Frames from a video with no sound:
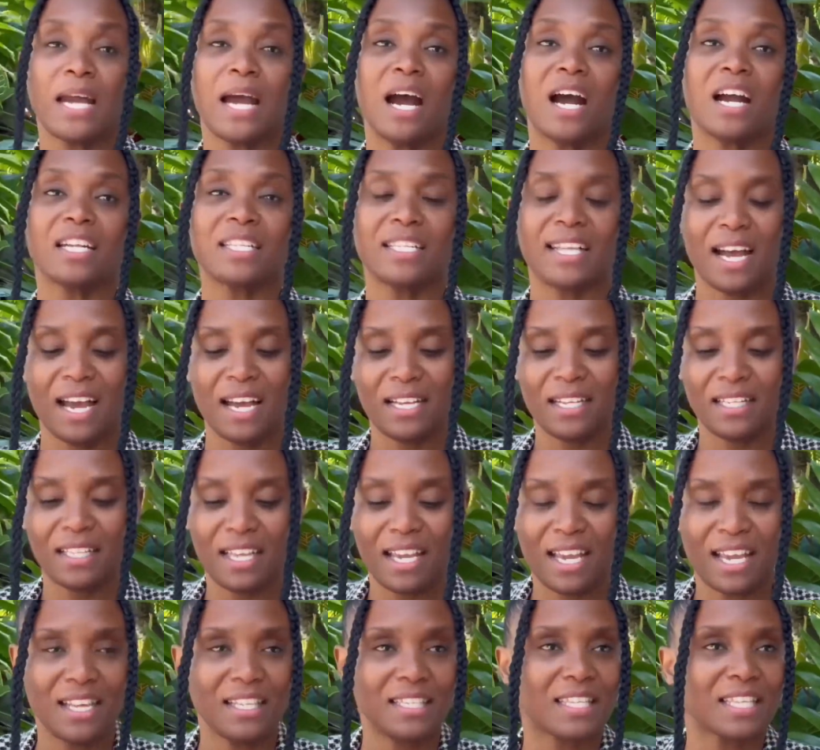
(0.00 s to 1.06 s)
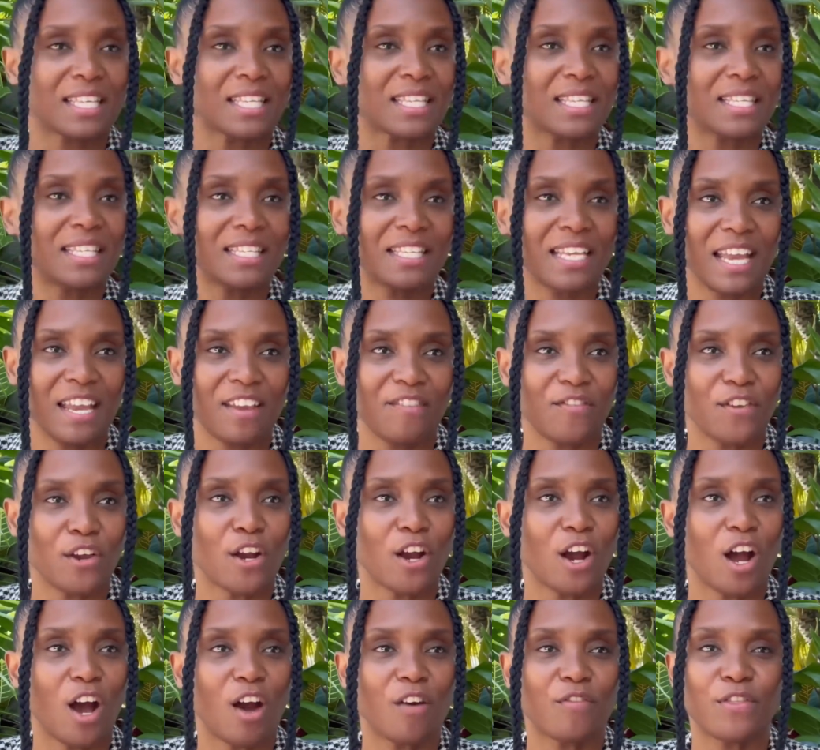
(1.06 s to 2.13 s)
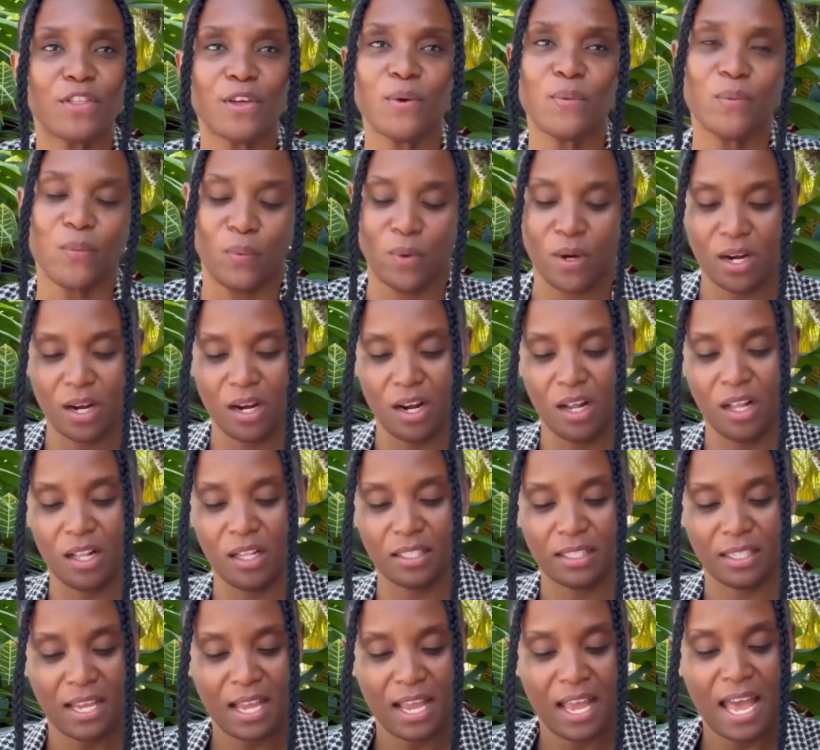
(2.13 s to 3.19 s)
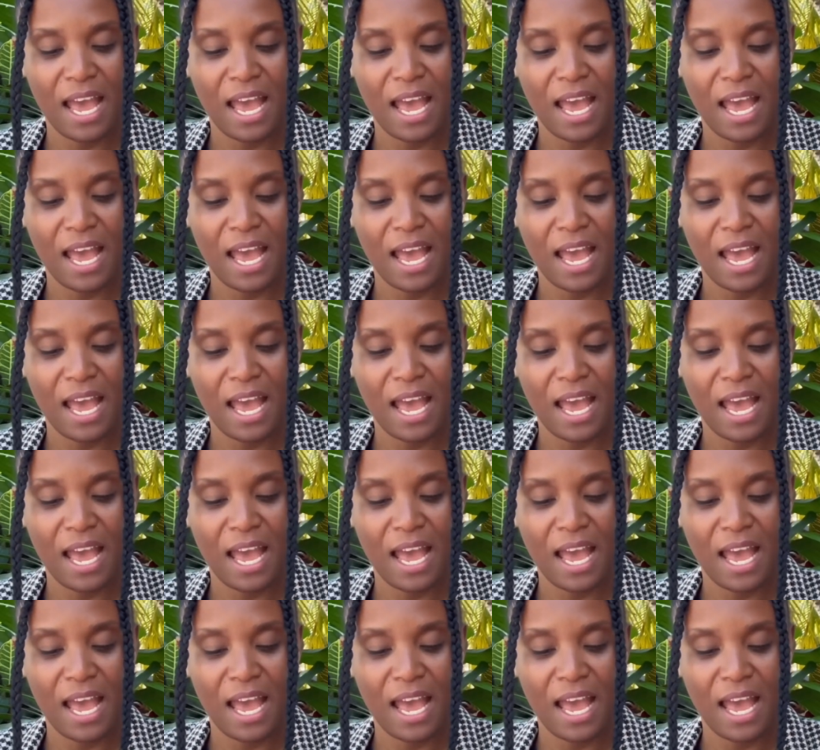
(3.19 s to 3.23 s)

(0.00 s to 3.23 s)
Our title is The Savior of the World,